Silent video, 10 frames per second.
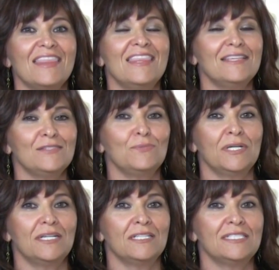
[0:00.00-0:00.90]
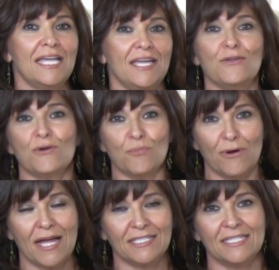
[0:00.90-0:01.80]
This will take your
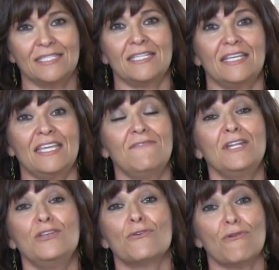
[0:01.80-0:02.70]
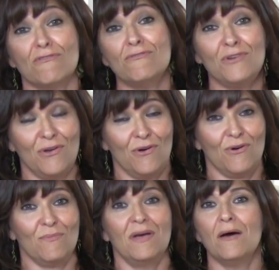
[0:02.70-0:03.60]
practice, even in your own
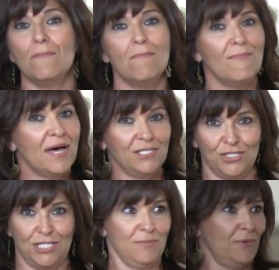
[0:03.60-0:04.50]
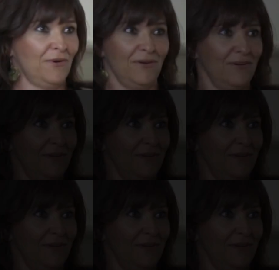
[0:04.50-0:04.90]
home, much deeper.